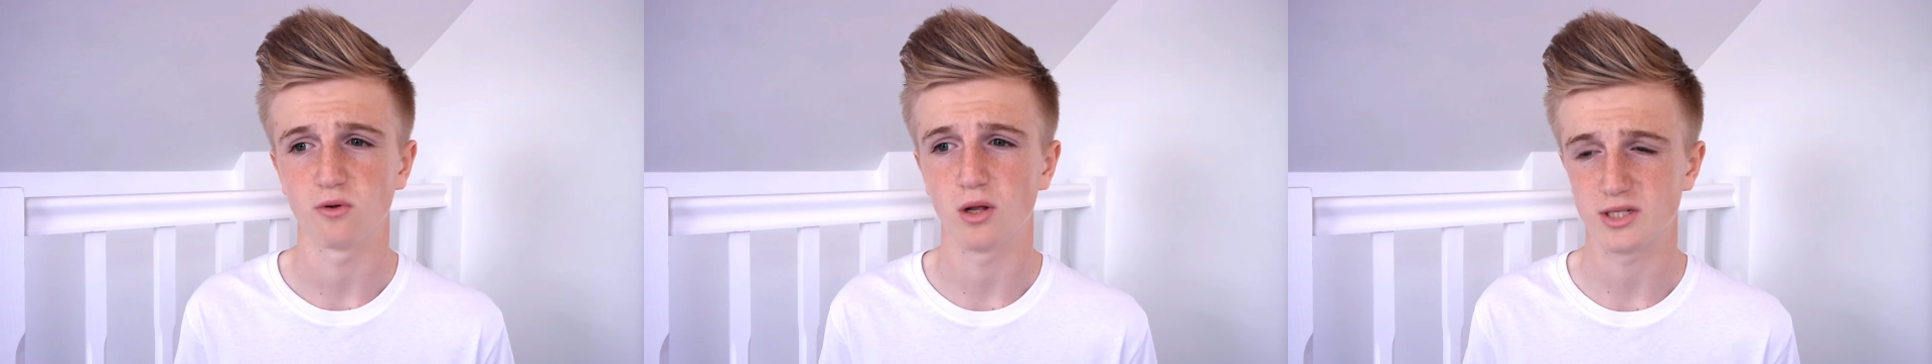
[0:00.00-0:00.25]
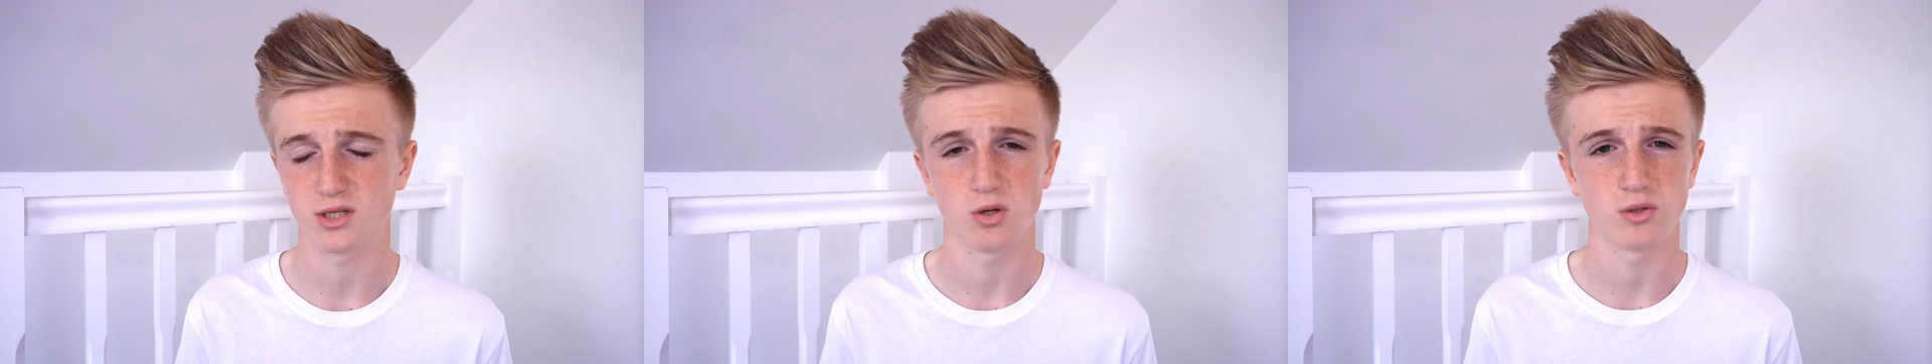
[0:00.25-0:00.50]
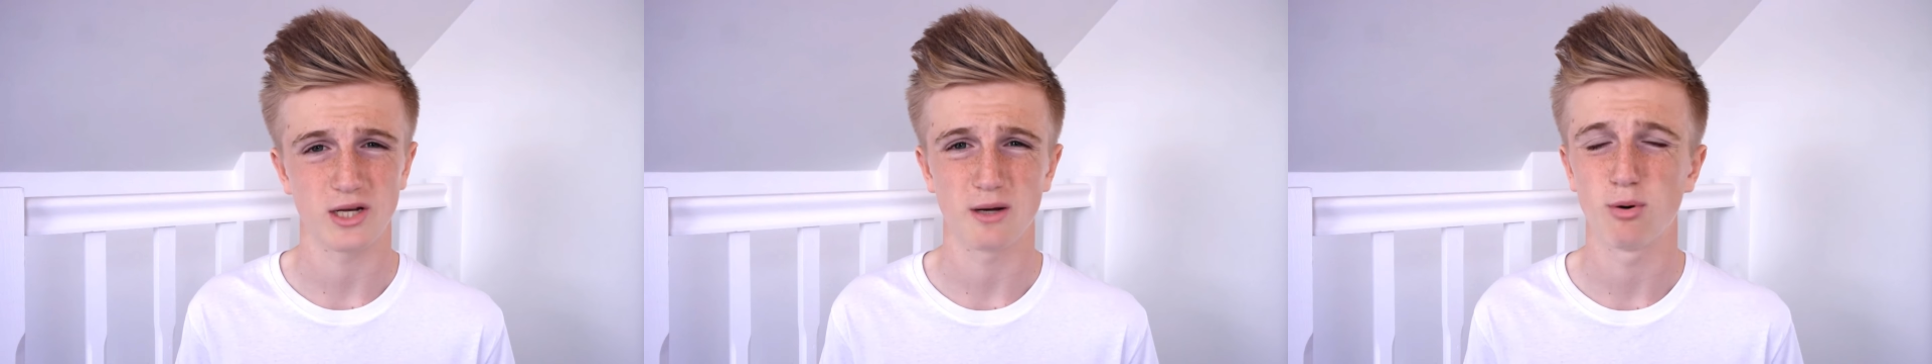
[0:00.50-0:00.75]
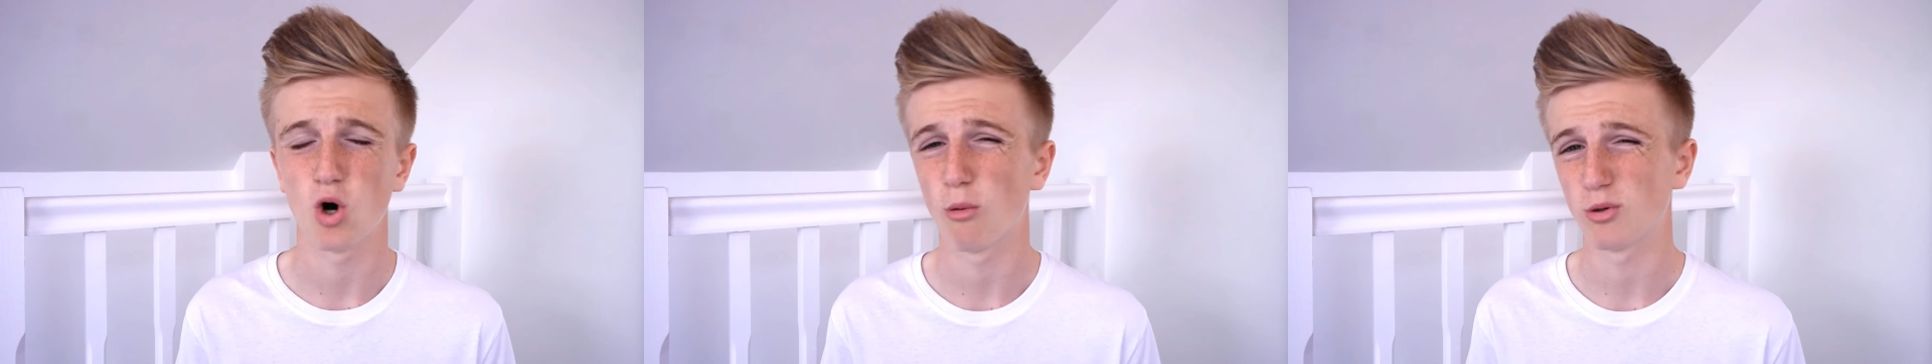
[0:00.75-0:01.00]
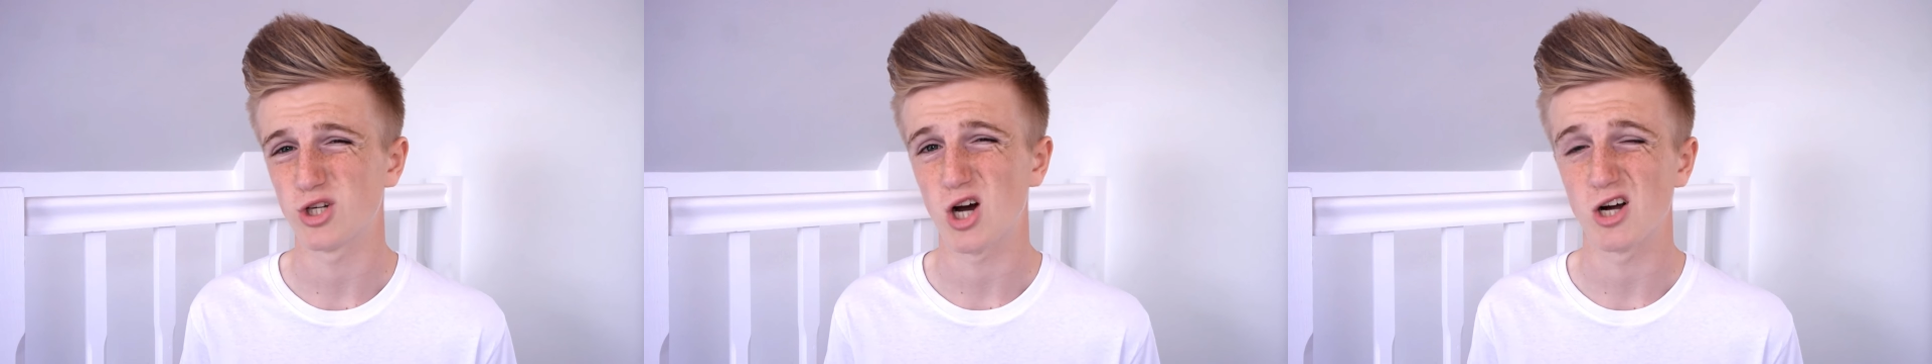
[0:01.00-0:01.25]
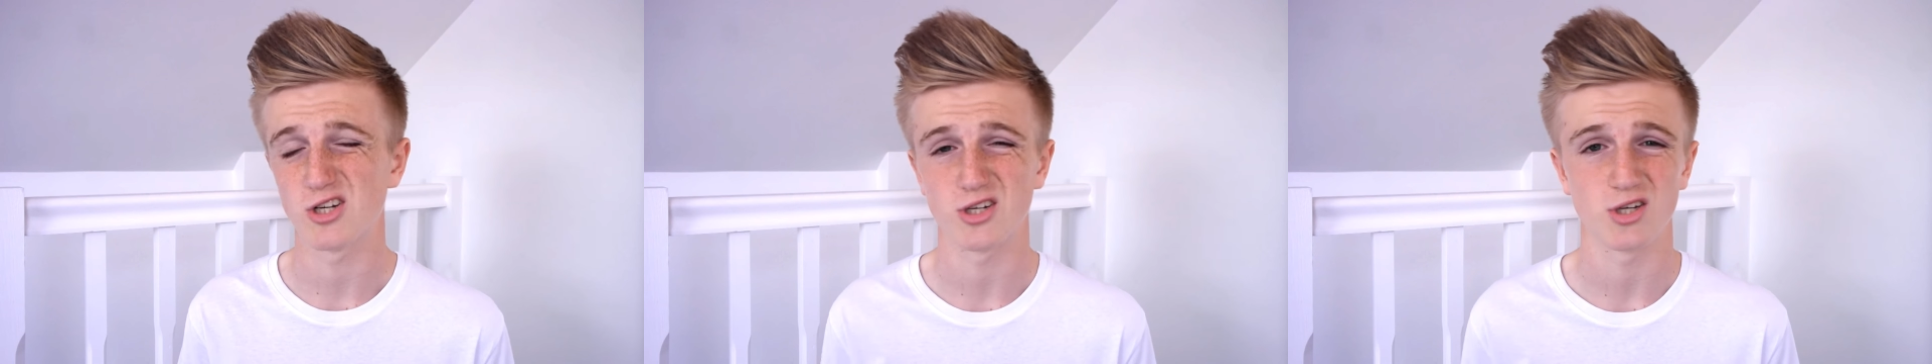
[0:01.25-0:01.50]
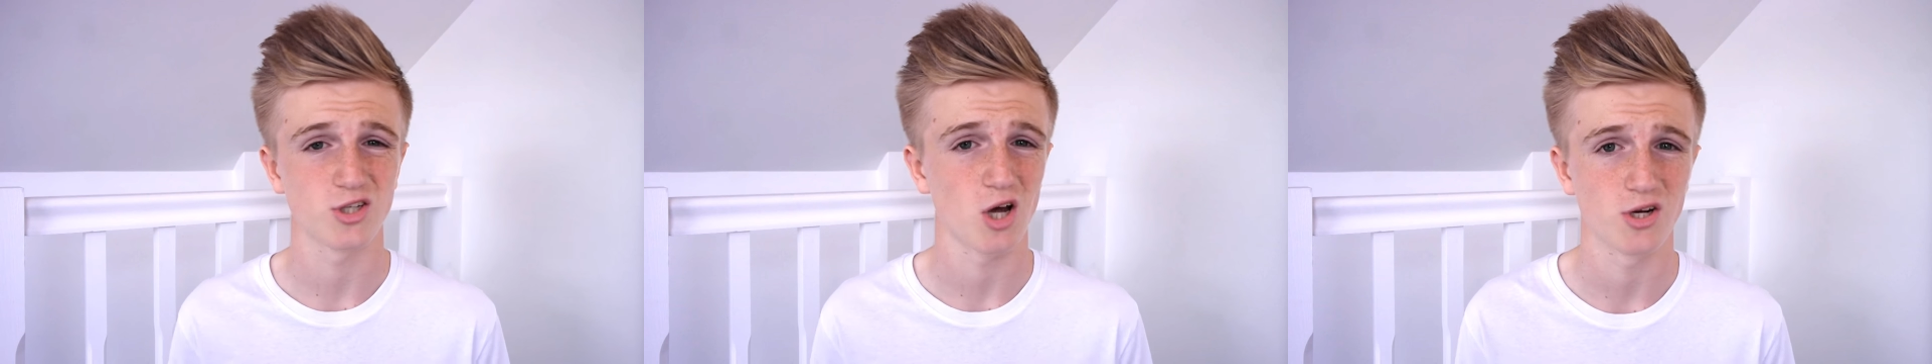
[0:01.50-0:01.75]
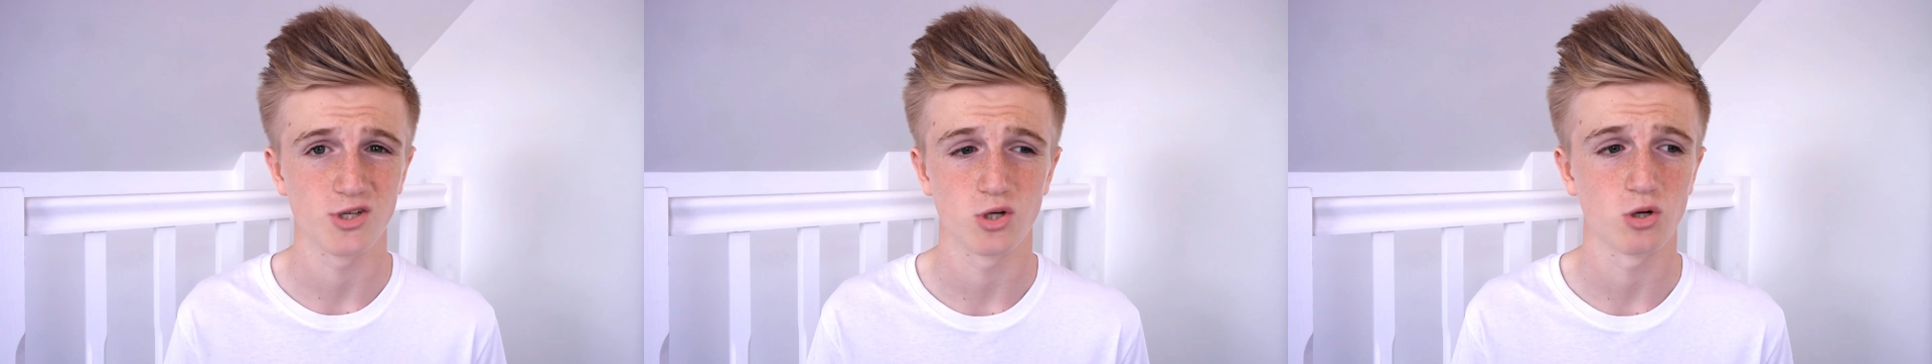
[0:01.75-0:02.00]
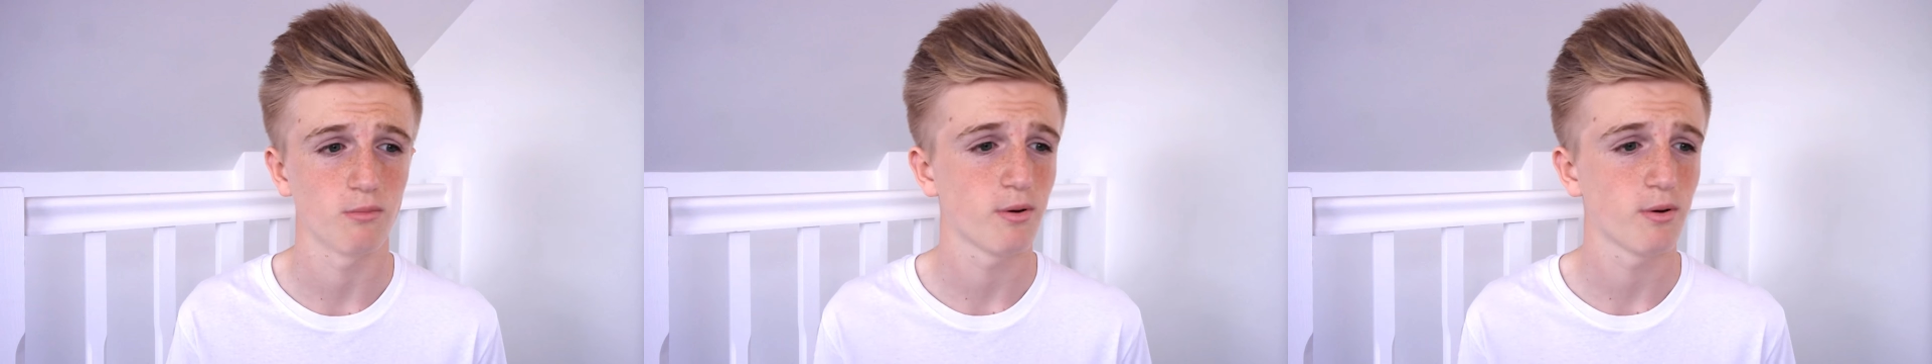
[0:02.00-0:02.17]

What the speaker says: as you can use like a portable charger to charge it up.